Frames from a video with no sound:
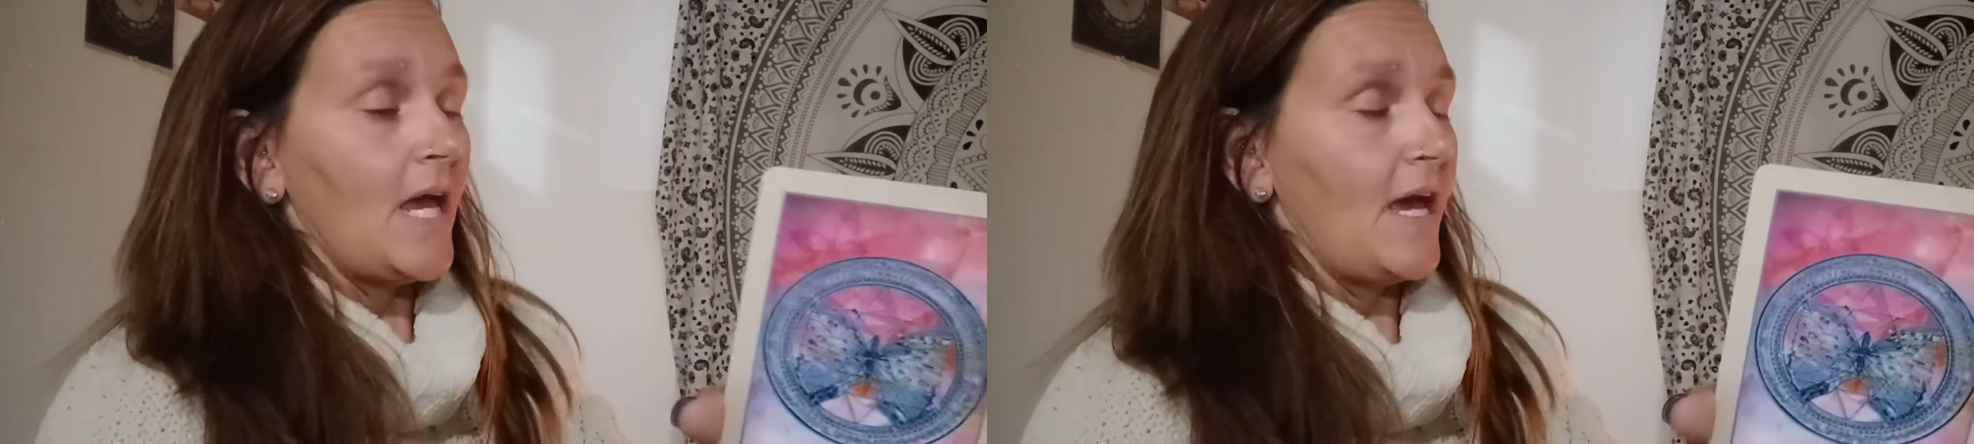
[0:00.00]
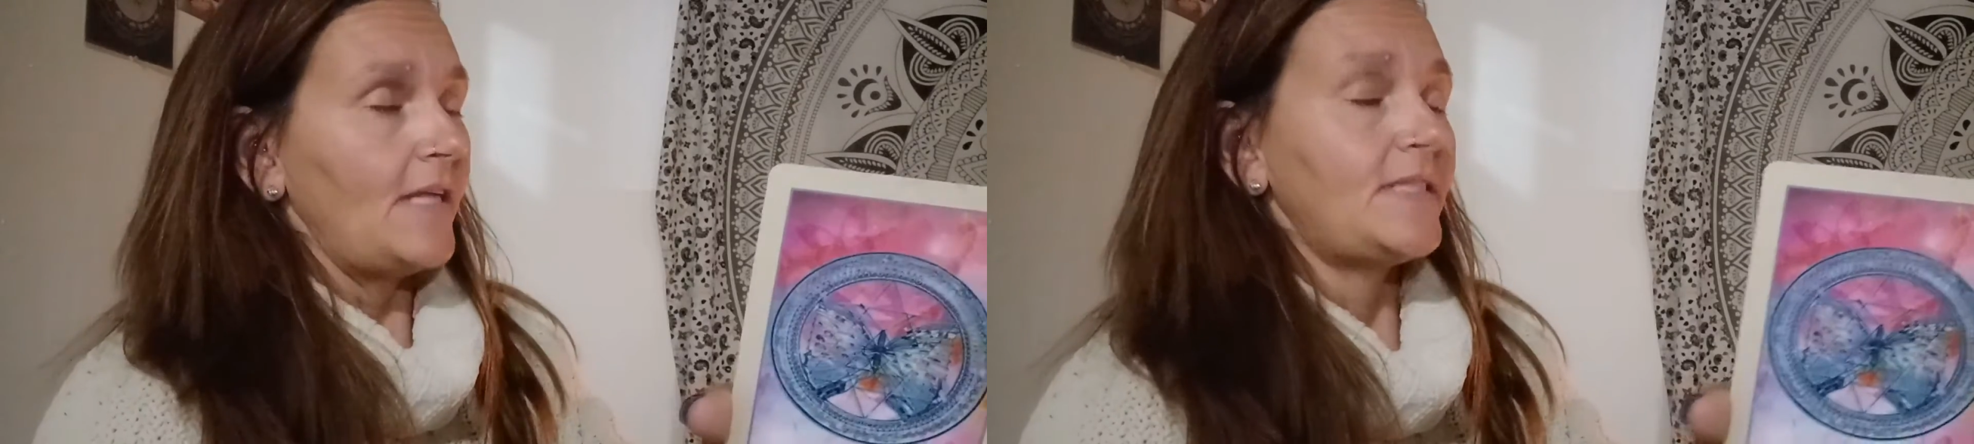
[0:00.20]

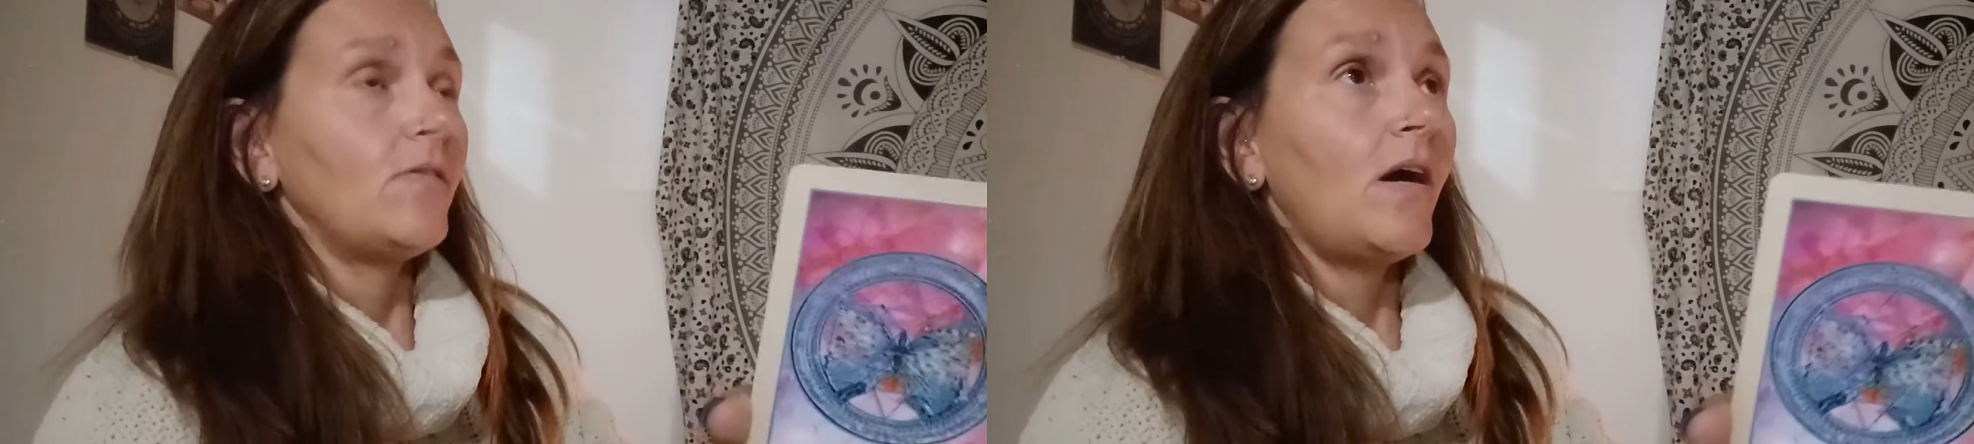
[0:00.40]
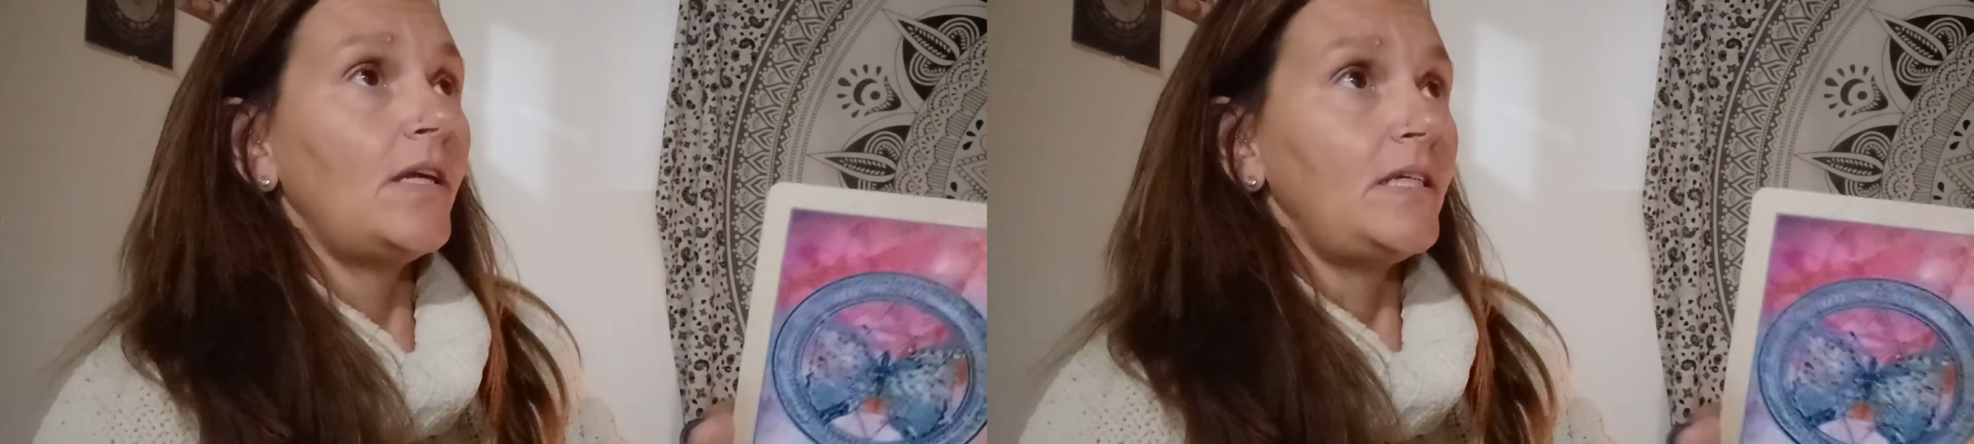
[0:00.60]
And it's a
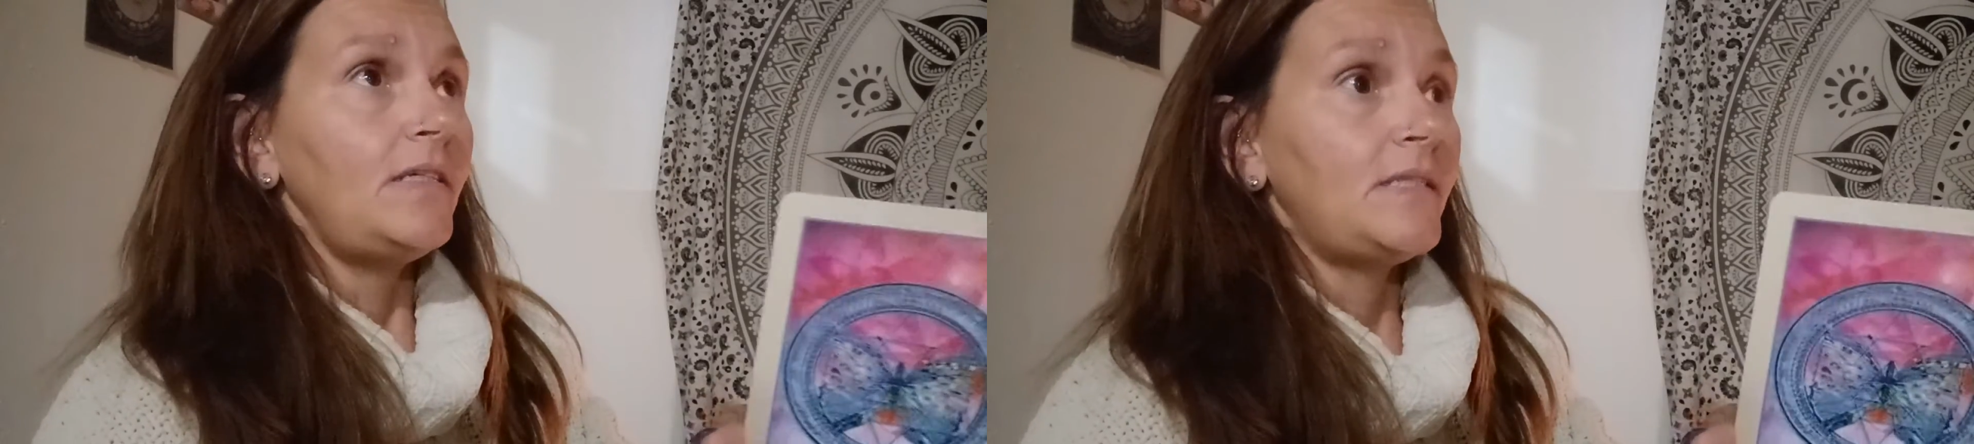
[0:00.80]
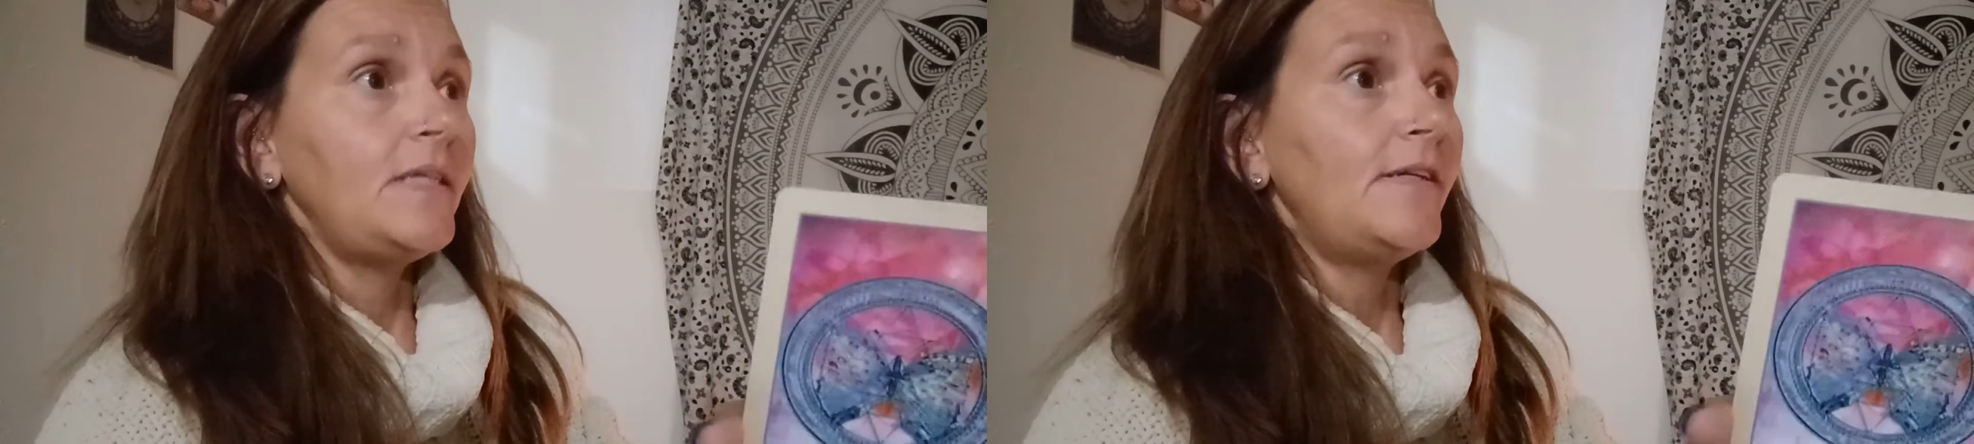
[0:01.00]
lot
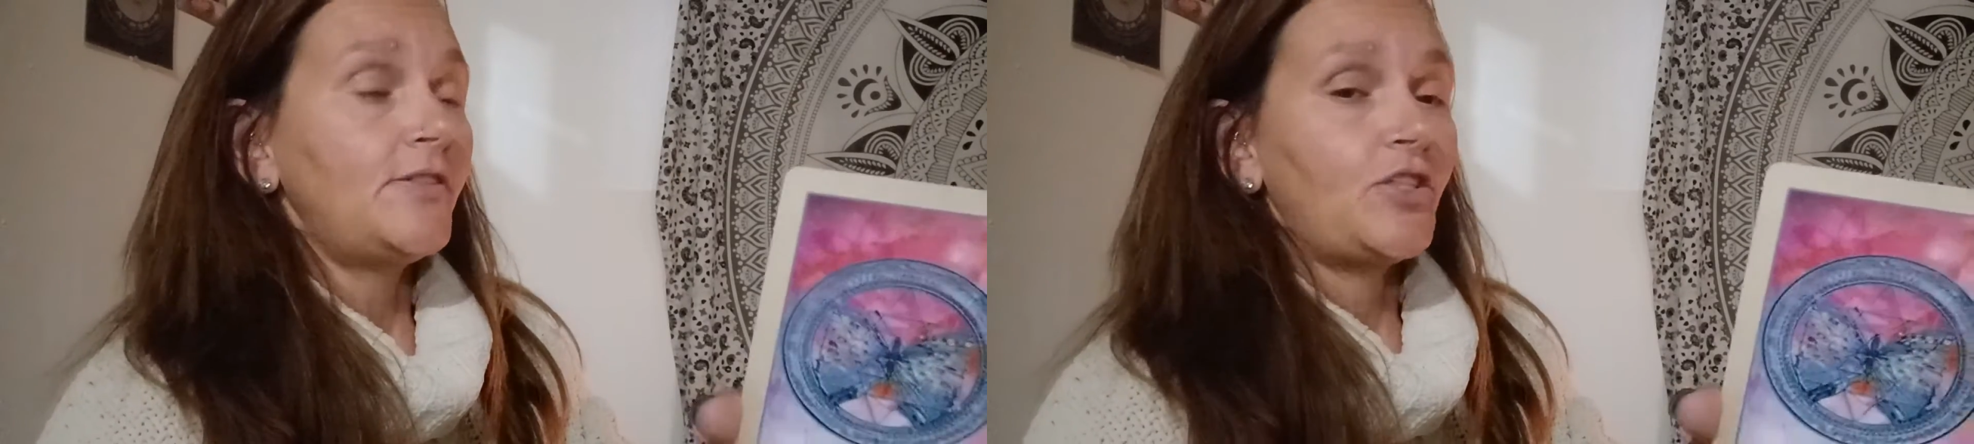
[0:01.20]
easier